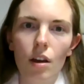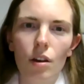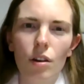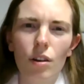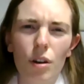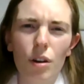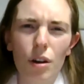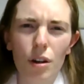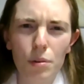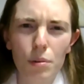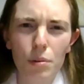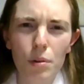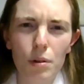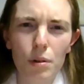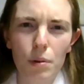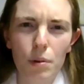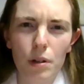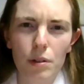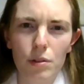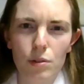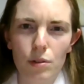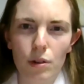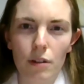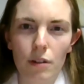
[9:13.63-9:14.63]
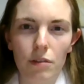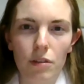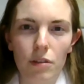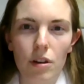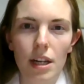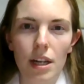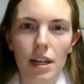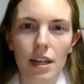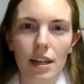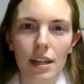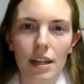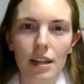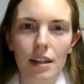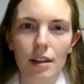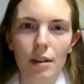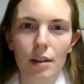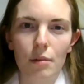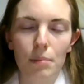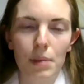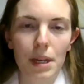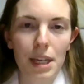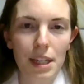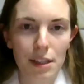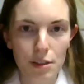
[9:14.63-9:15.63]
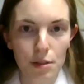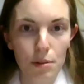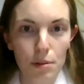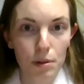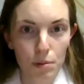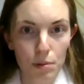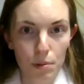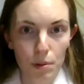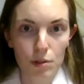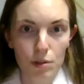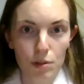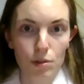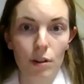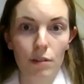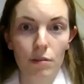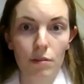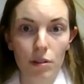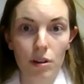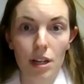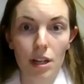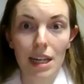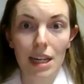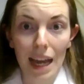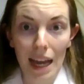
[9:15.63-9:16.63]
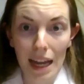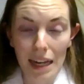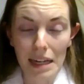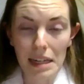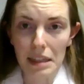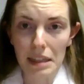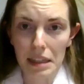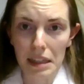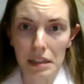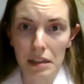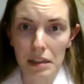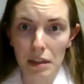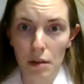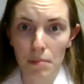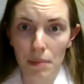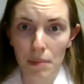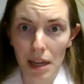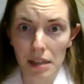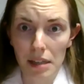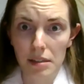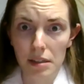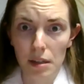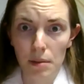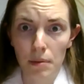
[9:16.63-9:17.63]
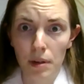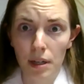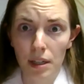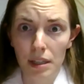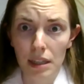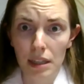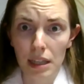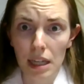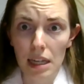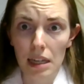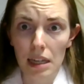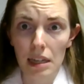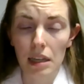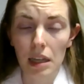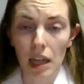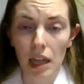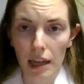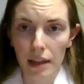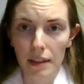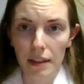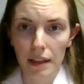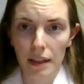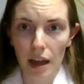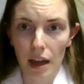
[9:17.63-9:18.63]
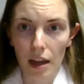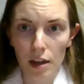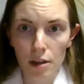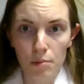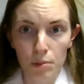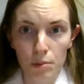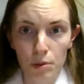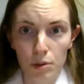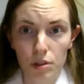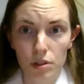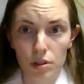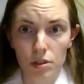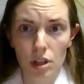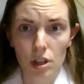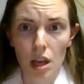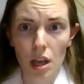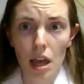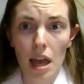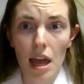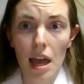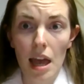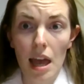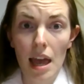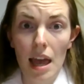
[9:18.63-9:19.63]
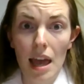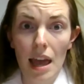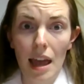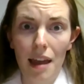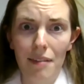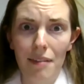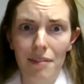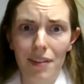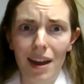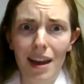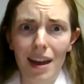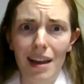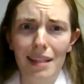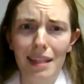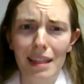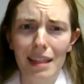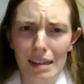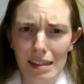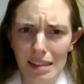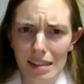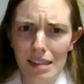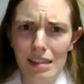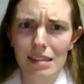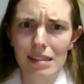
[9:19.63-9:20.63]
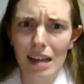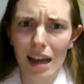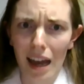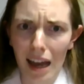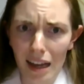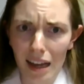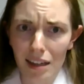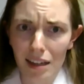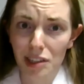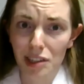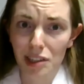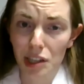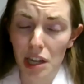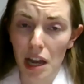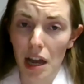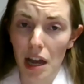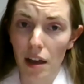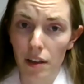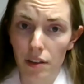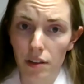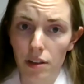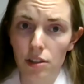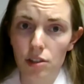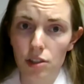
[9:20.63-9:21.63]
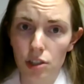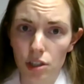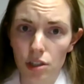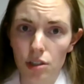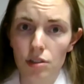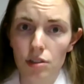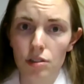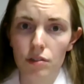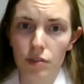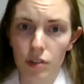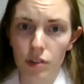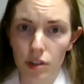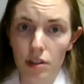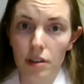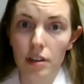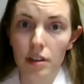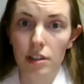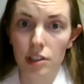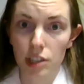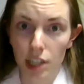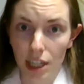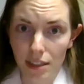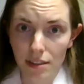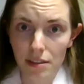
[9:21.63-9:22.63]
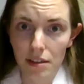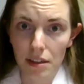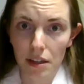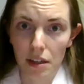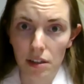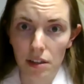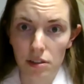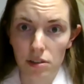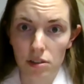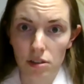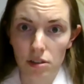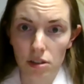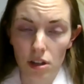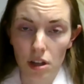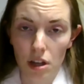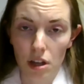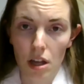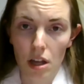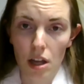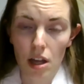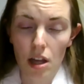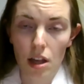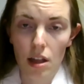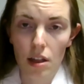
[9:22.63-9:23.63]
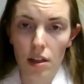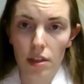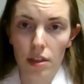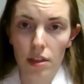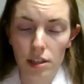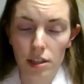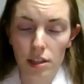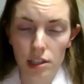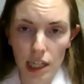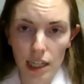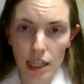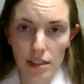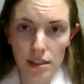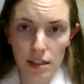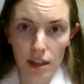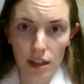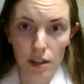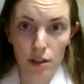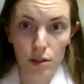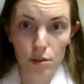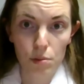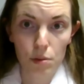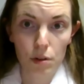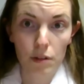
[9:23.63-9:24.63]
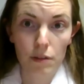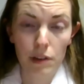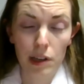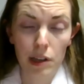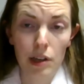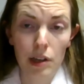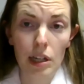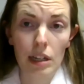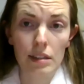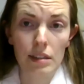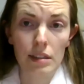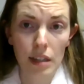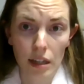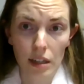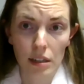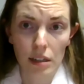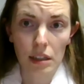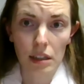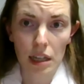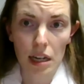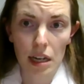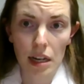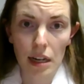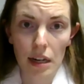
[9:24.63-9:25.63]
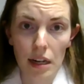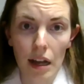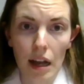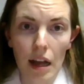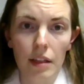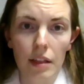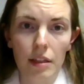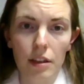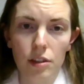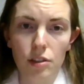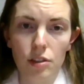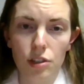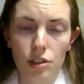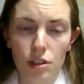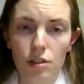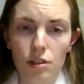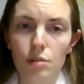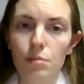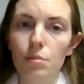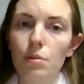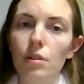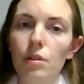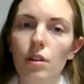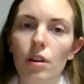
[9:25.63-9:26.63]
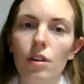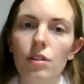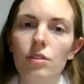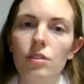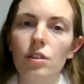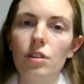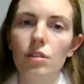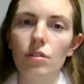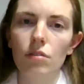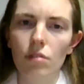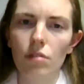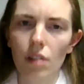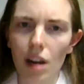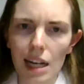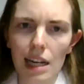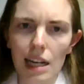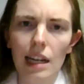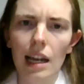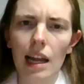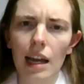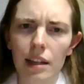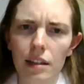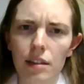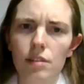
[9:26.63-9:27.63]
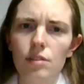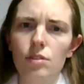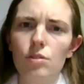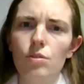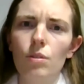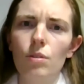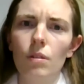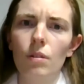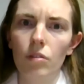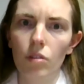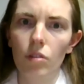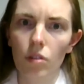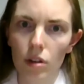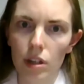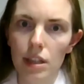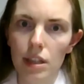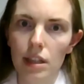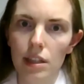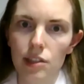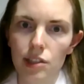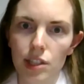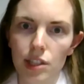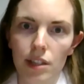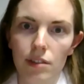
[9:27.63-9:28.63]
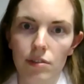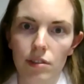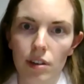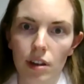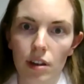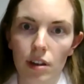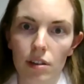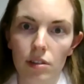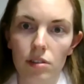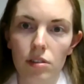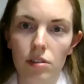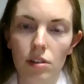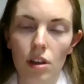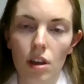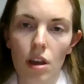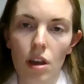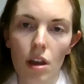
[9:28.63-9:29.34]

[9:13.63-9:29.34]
God would want to avoid Peter would want to avoid anything that makes him unclean, like the animals. In fact, this is actually how the Jews viewed the Gentiles. The Gentiles were viewed as unclean, and the Jews would go to great lengths to avoid the Gentiles.